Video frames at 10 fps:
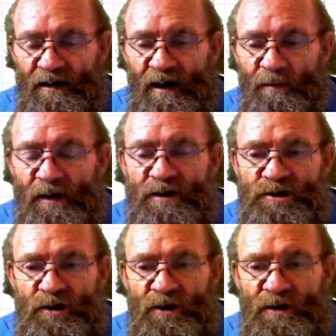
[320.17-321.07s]
I'm going to
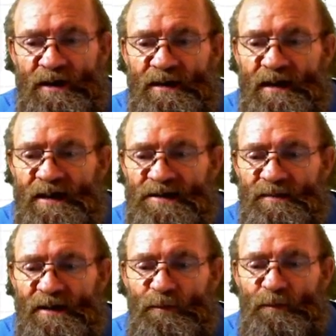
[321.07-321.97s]
show you in the
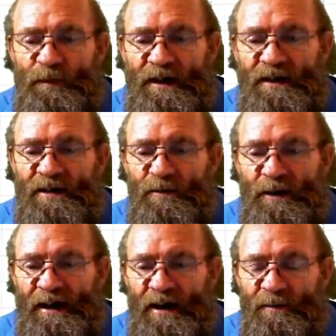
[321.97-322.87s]
XML file
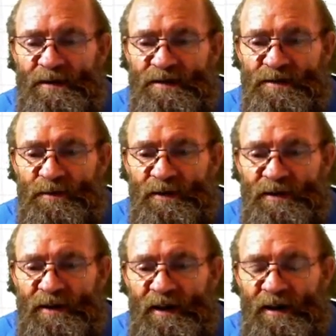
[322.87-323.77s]
what happens with